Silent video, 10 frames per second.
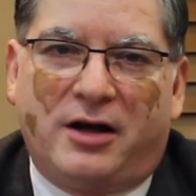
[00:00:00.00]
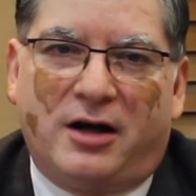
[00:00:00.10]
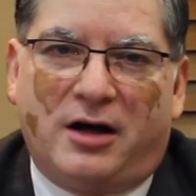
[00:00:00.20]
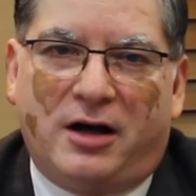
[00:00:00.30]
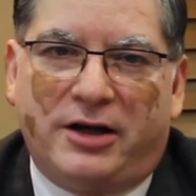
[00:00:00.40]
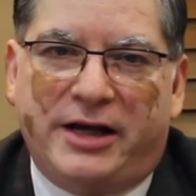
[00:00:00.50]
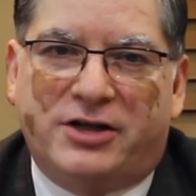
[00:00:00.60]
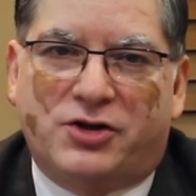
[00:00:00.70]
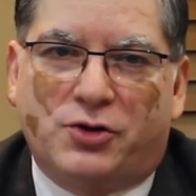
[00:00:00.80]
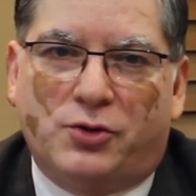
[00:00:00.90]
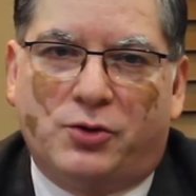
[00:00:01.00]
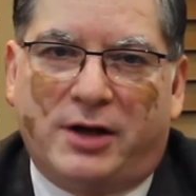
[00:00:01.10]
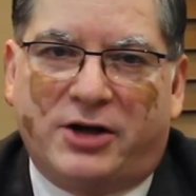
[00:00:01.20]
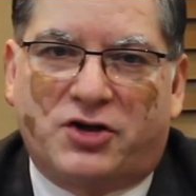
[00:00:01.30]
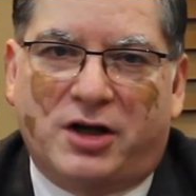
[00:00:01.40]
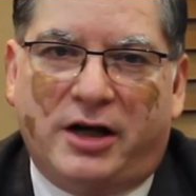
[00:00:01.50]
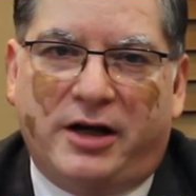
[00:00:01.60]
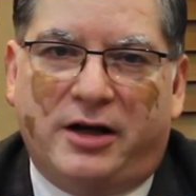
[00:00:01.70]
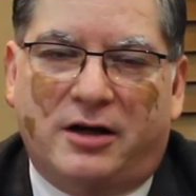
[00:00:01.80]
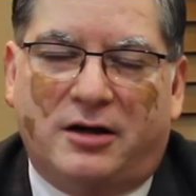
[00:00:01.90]
needs to
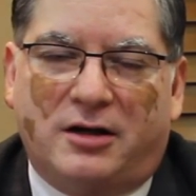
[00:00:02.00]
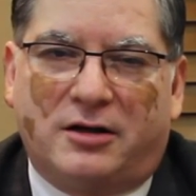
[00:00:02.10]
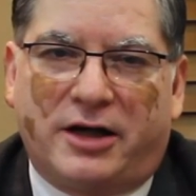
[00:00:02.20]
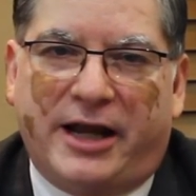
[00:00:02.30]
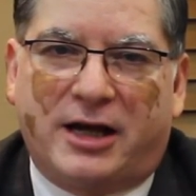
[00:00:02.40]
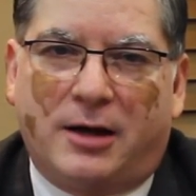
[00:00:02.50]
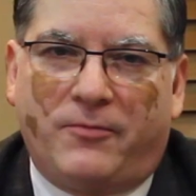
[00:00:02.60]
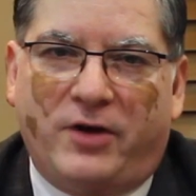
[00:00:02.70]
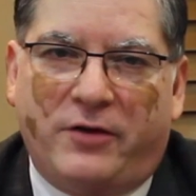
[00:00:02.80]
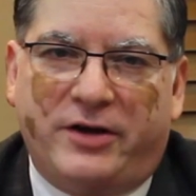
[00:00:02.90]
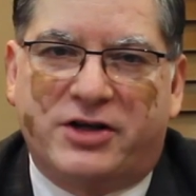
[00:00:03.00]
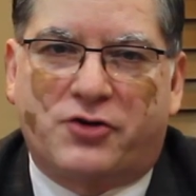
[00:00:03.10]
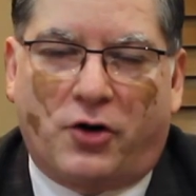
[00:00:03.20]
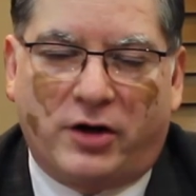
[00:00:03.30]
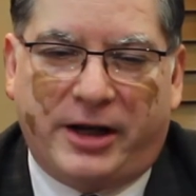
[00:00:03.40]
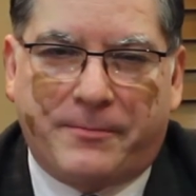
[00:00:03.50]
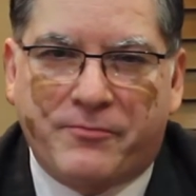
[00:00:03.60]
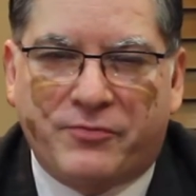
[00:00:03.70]
actually take up very, very strongly.